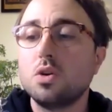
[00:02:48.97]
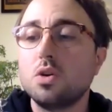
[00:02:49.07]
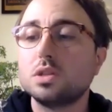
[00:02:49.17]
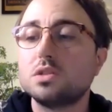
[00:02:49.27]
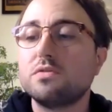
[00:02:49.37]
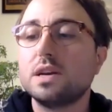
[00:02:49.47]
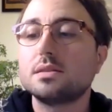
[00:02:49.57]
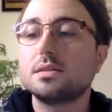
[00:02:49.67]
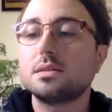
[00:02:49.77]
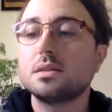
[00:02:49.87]
which
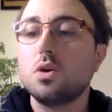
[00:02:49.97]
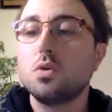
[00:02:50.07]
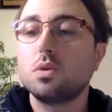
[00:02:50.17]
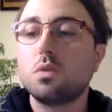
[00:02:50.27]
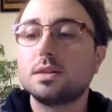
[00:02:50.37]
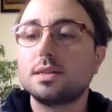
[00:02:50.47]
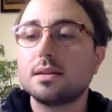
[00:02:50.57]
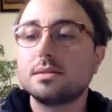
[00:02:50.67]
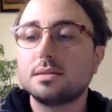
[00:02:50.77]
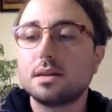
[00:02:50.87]
fits with what
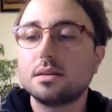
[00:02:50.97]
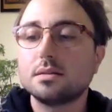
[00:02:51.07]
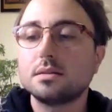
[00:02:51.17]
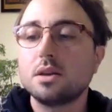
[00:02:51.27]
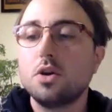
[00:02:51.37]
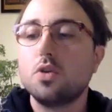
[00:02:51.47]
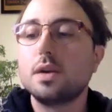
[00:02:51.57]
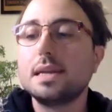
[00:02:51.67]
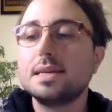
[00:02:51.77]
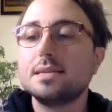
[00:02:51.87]
Dad says, or at
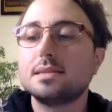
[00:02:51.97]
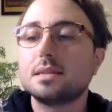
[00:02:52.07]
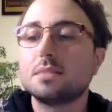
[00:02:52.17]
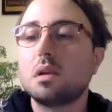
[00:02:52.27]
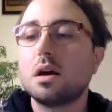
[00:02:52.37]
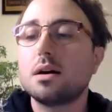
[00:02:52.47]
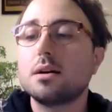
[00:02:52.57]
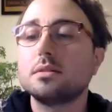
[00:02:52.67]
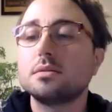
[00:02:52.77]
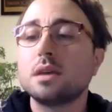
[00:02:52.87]
least
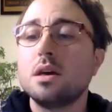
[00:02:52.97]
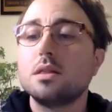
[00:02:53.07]
implies.